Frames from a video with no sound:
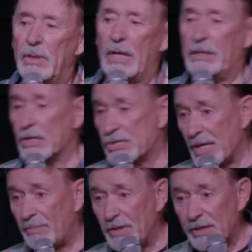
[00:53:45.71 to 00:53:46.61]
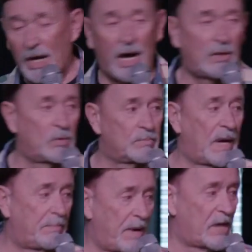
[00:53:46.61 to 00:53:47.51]
And the Assembly of God, who was
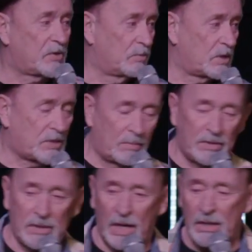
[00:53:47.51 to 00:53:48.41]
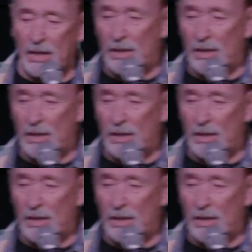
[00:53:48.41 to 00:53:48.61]
my pastor with the Assembly of God,